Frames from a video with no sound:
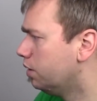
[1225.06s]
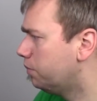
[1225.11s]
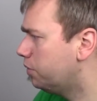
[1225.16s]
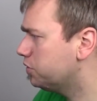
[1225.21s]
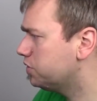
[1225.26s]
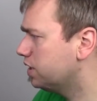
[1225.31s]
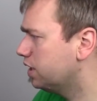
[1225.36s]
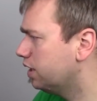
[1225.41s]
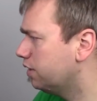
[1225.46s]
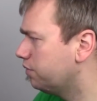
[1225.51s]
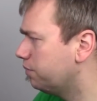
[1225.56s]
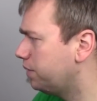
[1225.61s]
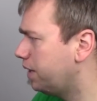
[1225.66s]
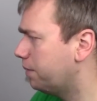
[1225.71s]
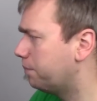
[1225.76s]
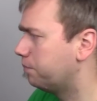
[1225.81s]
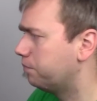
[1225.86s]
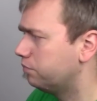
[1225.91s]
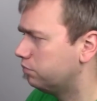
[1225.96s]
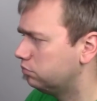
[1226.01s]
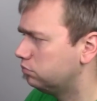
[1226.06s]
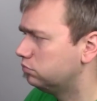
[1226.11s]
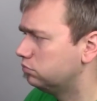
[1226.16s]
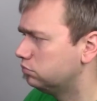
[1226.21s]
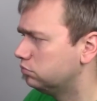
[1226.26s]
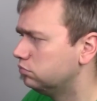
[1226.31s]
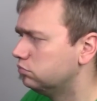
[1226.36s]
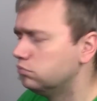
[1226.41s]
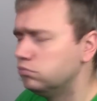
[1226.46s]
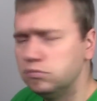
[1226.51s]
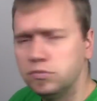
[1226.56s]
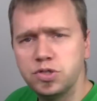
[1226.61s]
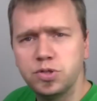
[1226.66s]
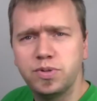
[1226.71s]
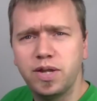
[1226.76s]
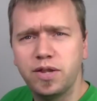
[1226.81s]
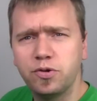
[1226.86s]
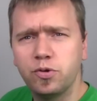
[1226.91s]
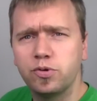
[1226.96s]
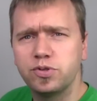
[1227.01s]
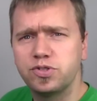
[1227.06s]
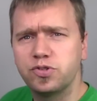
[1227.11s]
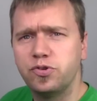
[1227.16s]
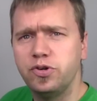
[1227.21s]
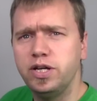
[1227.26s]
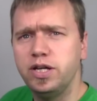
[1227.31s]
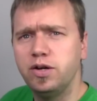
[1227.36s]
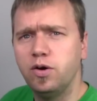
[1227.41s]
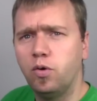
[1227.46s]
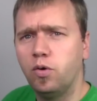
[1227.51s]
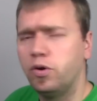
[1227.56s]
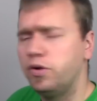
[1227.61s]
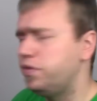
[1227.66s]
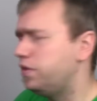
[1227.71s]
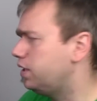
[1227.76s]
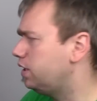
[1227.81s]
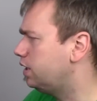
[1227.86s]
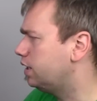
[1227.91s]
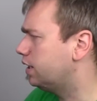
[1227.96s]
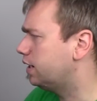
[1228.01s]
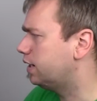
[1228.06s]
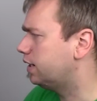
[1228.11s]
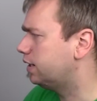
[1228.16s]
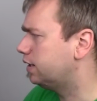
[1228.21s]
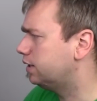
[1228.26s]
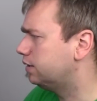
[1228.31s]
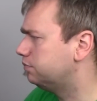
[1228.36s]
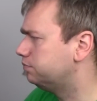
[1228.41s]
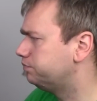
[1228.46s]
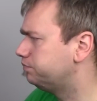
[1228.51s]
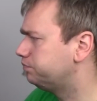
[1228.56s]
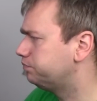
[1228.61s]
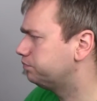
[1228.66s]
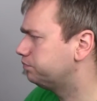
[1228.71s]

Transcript: Personally, I love, yeah. So Death Corps of Krieg or the Iron.